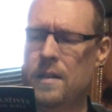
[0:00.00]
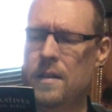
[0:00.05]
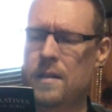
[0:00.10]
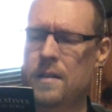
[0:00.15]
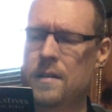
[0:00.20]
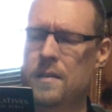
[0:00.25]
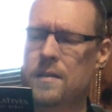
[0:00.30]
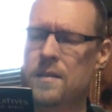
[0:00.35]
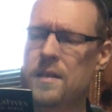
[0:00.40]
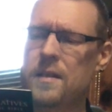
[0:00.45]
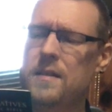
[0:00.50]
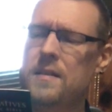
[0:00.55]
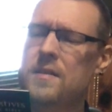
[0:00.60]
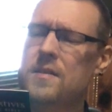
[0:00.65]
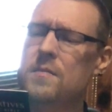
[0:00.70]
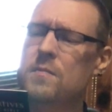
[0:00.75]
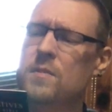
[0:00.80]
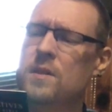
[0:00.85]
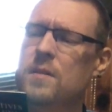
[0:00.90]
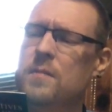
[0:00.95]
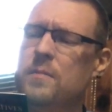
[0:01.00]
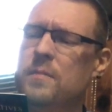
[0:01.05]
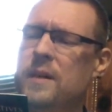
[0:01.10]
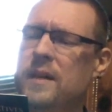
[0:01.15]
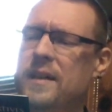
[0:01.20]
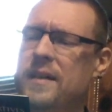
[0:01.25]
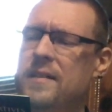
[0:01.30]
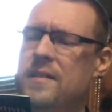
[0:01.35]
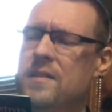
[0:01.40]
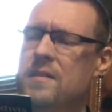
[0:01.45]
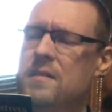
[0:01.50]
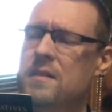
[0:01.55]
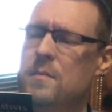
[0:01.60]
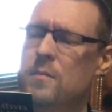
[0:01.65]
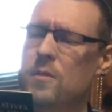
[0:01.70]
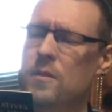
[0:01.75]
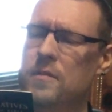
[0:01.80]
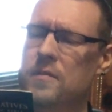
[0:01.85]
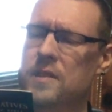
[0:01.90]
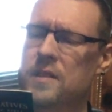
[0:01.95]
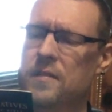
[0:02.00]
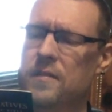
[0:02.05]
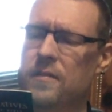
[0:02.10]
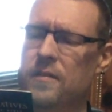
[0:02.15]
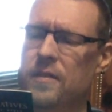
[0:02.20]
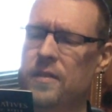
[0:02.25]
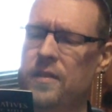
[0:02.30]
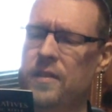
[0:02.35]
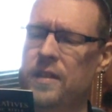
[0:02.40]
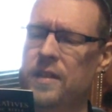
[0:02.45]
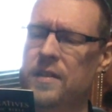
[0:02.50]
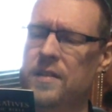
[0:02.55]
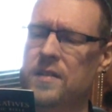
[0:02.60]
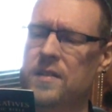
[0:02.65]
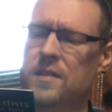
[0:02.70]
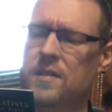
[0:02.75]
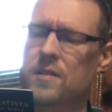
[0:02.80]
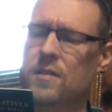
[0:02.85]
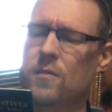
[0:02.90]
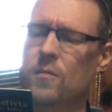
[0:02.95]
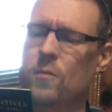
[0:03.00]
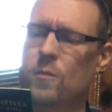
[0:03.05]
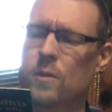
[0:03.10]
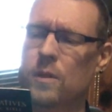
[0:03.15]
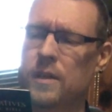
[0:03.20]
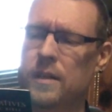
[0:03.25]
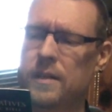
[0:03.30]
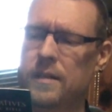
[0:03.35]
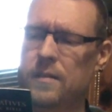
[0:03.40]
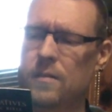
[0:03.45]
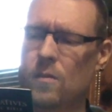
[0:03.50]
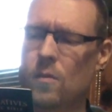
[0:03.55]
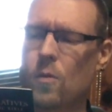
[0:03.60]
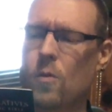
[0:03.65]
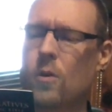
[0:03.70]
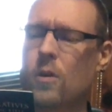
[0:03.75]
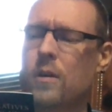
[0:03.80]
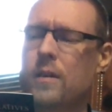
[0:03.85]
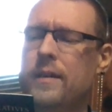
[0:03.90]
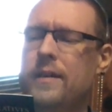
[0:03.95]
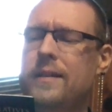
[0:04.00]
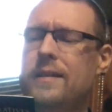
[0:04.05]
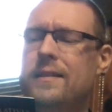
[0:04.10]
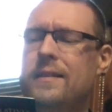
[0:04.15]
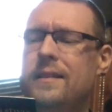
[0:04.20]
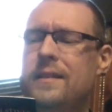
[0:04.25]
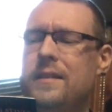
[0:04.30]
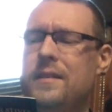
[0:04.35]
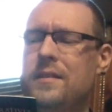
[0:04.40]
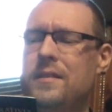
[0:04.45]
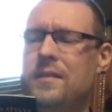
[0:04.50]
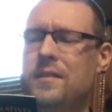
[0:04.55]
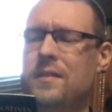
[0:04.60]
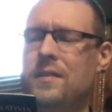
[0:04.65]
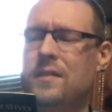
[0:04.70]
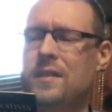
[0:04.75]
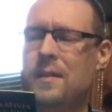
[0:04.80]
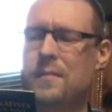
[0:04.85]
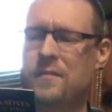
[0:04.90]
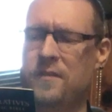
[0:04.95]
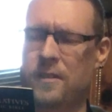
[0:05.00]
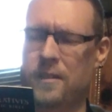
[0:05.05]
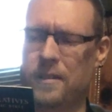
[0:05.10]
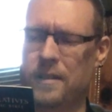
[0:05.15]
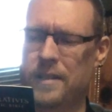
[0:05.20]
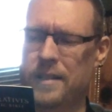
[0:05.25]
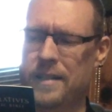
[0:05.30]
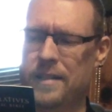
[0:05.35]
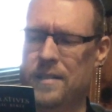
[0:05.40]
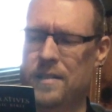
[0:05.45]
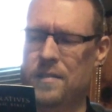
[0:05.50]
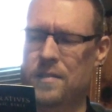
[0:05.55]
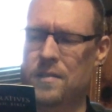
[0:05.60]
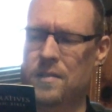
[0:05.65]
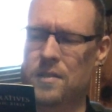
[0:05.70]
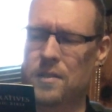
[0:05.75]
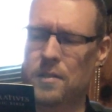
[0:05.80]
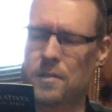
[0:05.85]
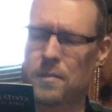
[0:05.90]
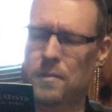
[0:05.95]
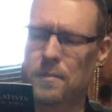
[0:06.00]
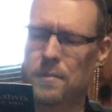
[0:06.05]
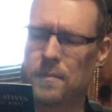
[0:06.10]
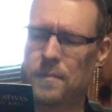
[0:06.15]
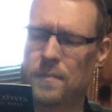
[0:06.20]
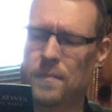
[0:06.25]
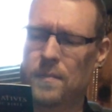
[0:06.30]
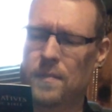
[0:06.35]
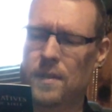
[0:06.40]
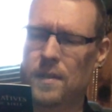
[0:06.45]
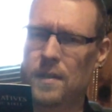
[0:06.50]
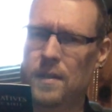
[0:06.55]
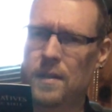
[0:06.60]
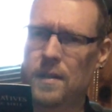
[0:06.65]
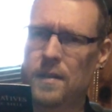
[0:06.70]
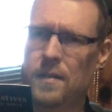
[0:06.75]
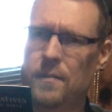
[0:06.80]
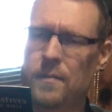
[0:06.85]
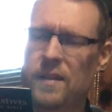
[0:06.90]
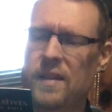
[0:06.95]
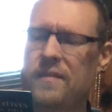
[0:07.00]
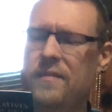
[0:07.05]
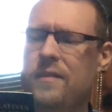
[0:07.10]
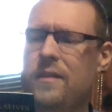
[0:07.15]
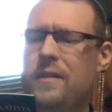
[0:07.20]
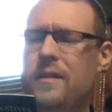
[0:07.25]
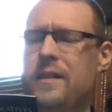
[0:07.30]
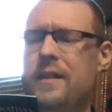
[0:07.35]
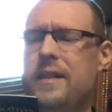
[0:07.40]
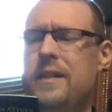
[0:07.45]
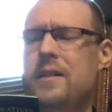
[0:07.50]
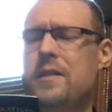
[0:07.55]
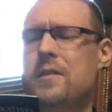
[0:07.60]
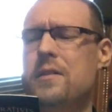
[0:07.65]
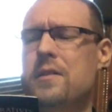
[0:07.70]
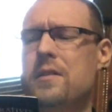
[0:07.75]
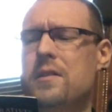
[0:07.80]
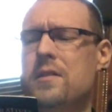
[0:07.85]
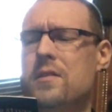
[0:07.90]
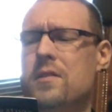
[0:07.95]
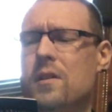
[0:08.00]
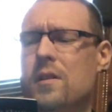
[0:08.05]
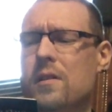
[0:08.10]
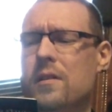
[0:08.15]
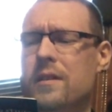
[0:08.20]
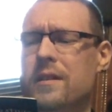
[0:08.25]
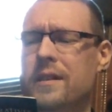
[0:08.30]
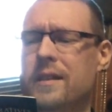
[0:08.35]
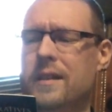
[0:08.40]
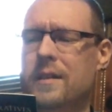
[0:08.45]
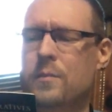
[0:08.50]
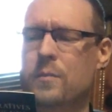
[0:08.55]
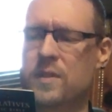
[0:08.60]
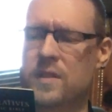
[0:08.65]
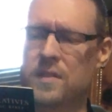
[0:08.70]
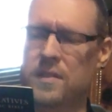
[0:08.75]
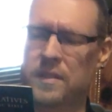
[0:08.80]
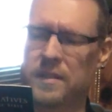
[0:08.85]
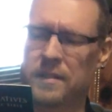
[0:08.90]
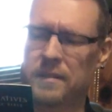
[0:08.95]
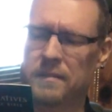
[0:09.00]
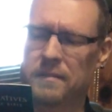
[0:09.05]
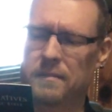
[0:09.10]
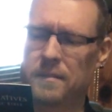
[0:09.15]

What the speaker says: Satanism combines a number of different things into one, or at least some variations do. My variation is all-encompassing.